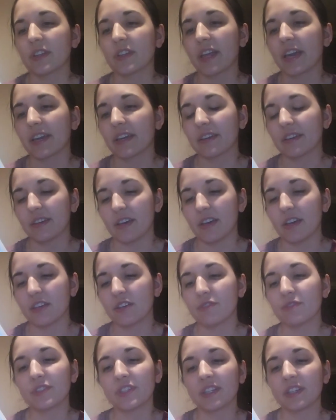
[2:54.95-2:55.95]
like
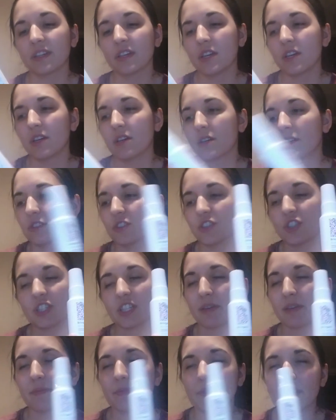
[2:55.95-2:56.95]
using just
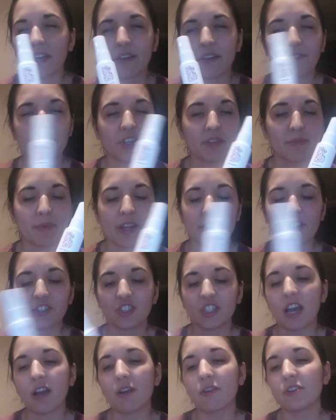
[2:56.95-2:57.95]
come after you come out of the
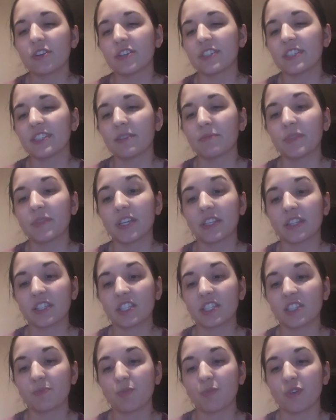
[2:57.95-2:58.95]
shower or something.
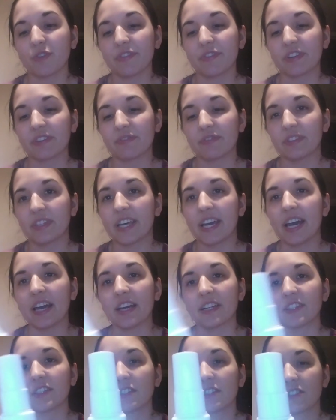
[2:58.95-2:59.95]
This is perfect for
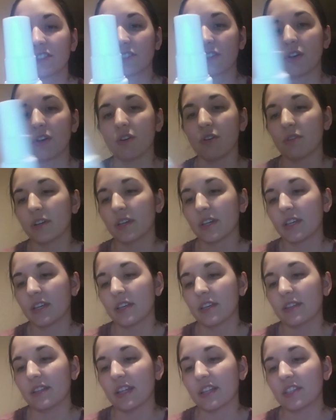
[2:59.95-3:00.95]
that. So
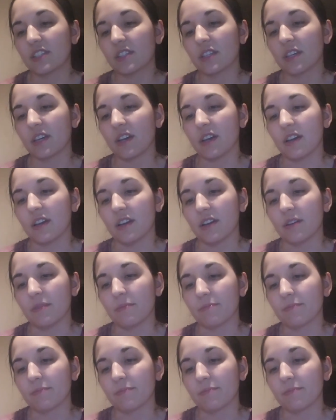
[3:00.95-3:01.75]
that's the